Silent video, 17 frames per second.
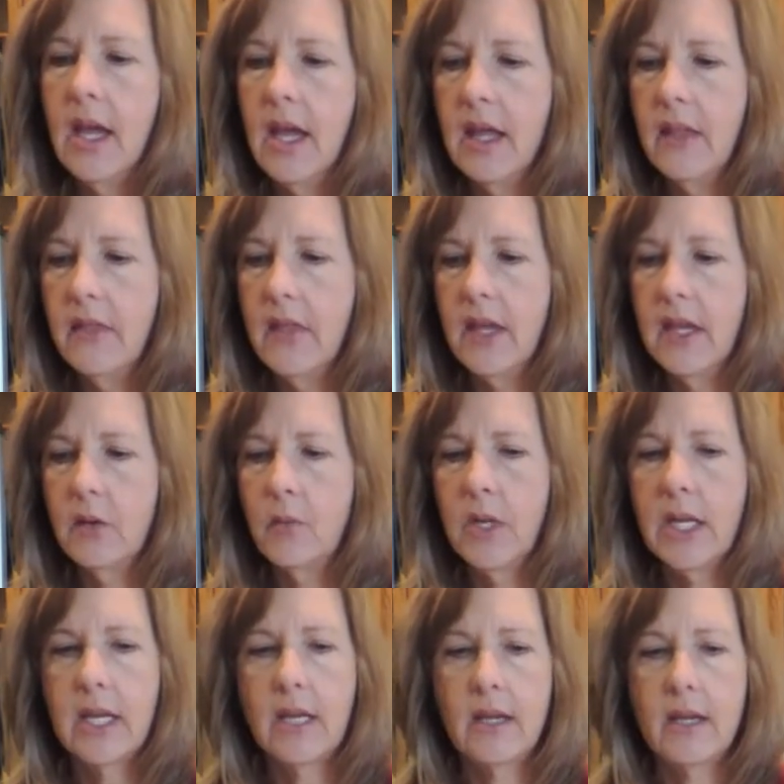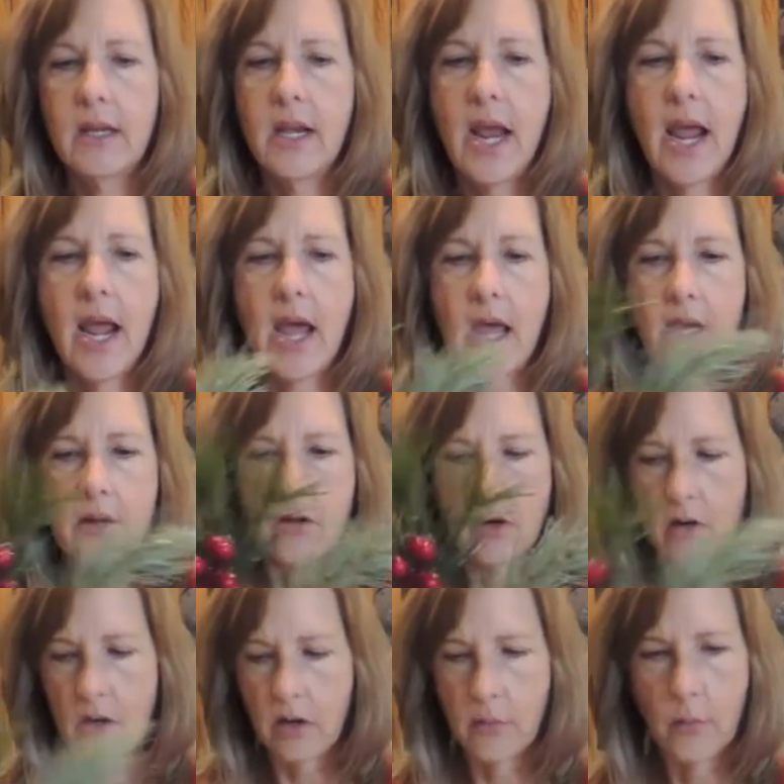And then we can add
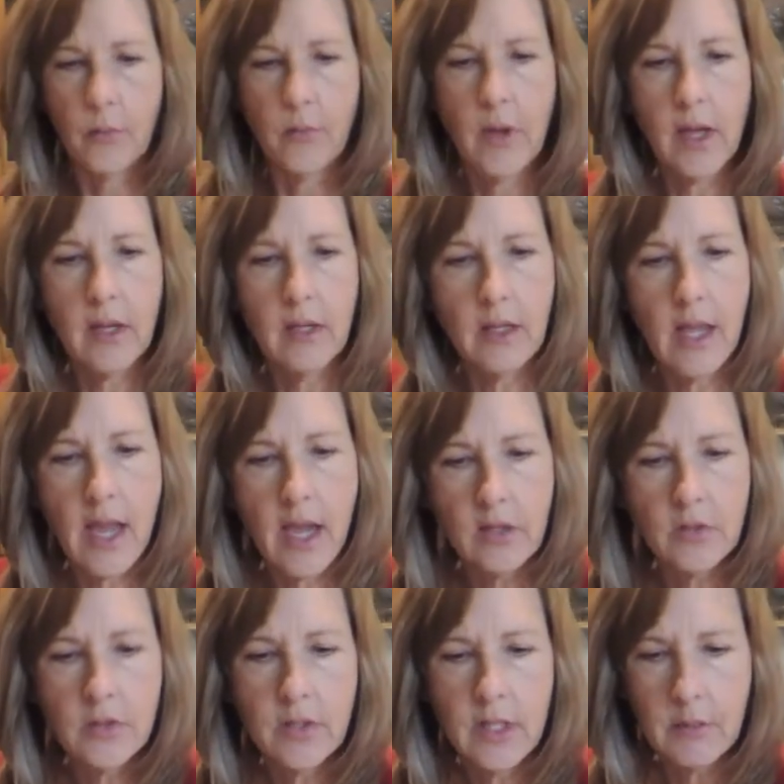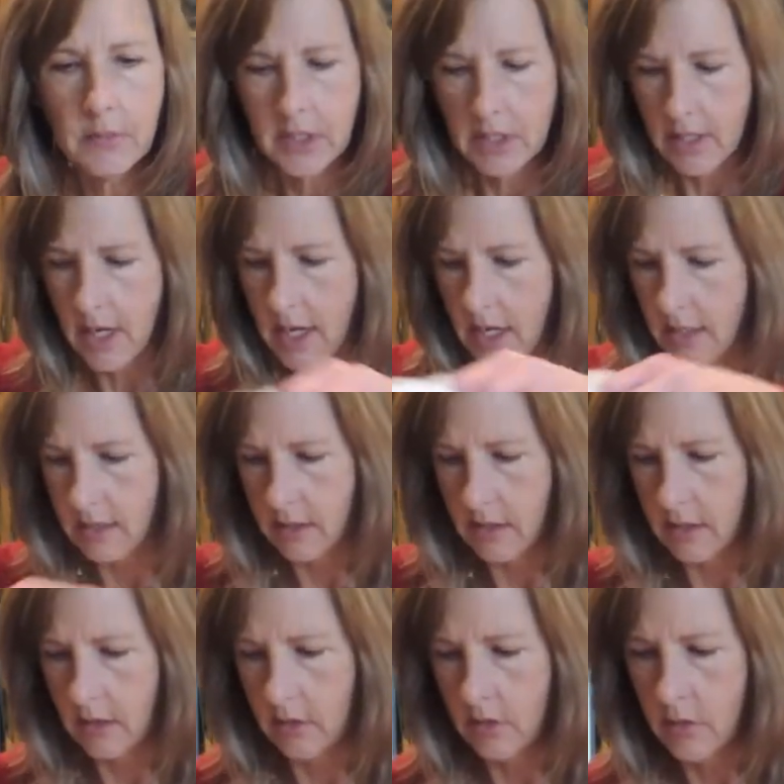actually I'm going to add
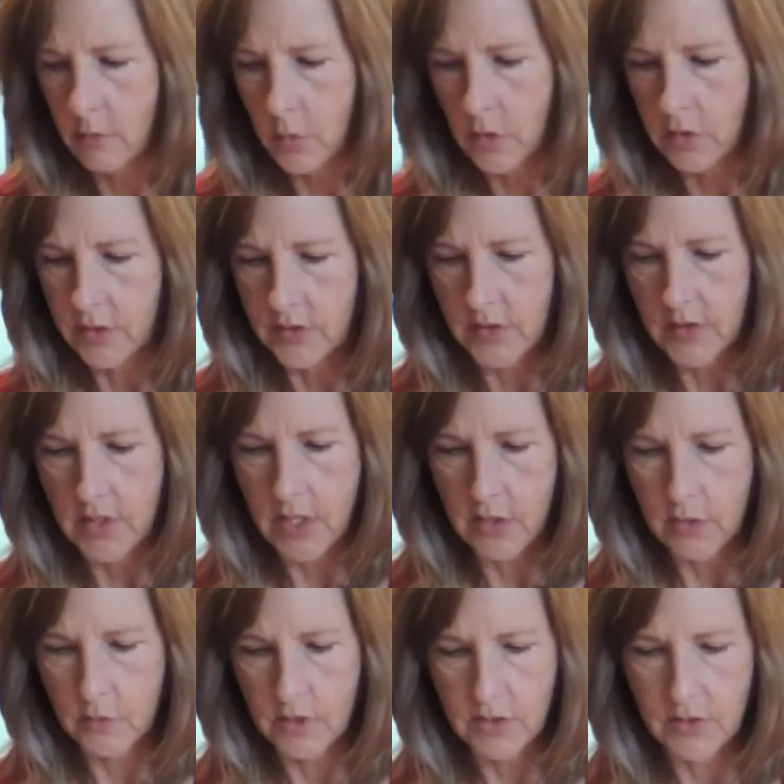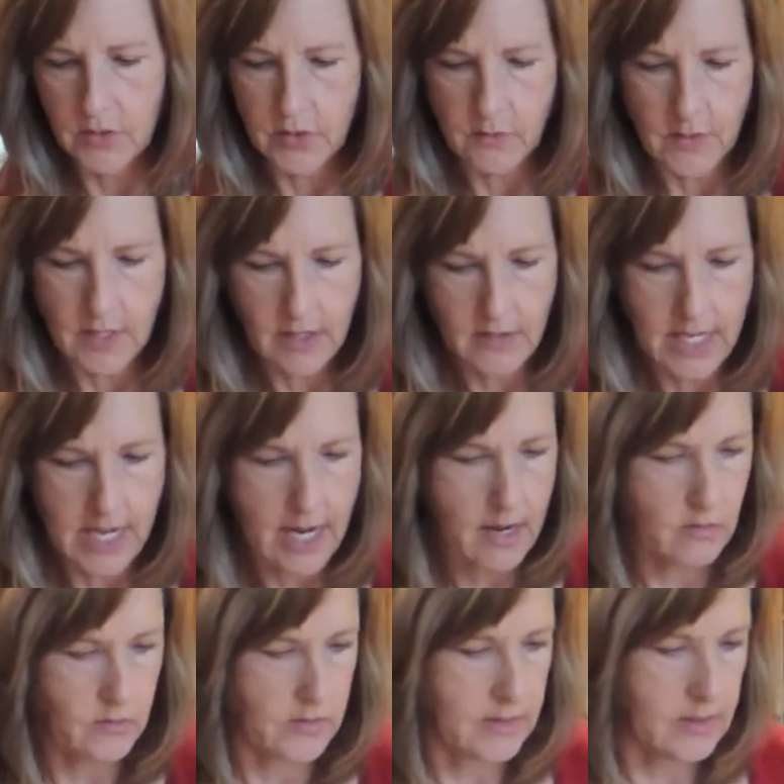in a little more snow just around the
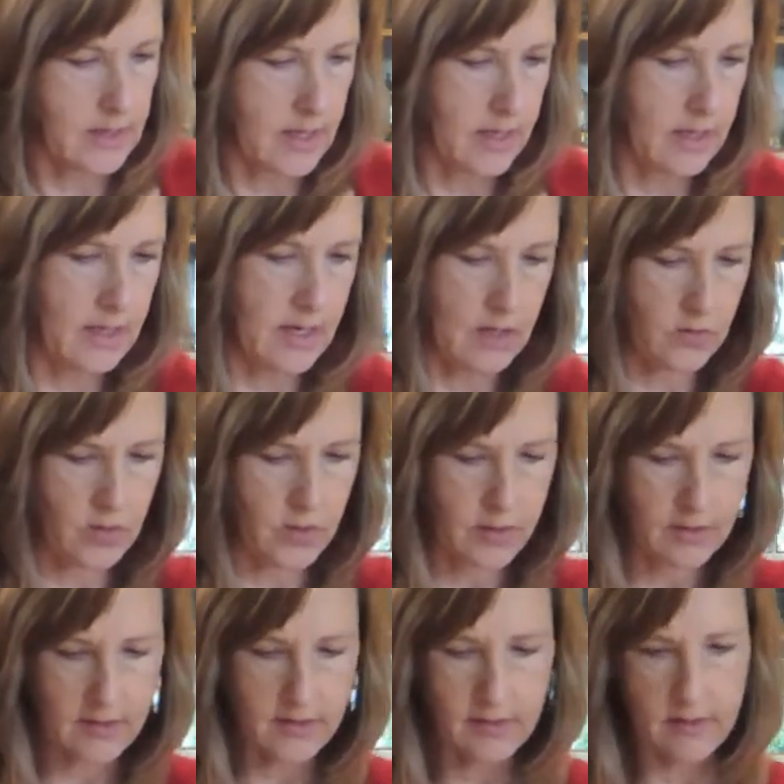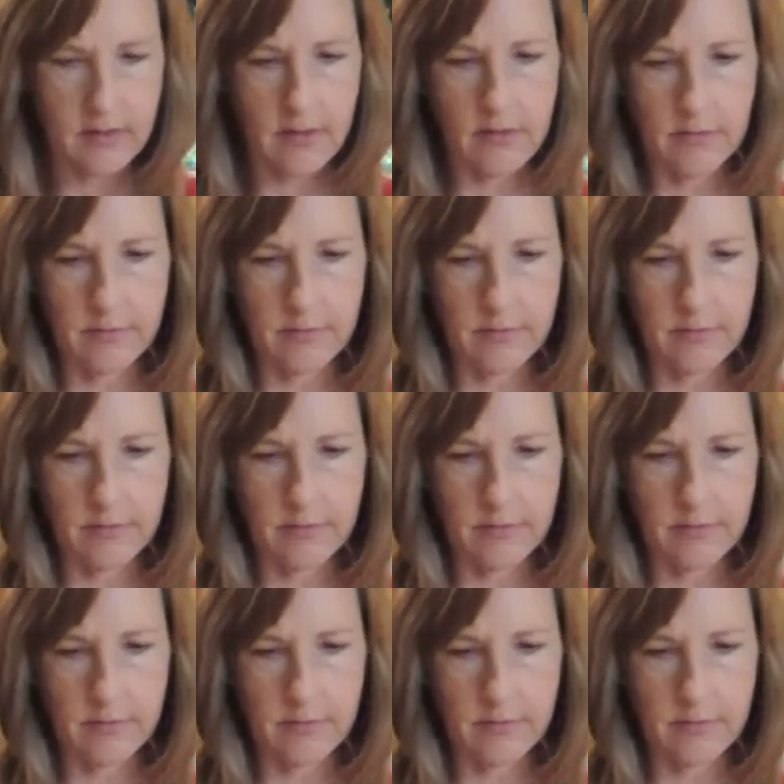outside edges.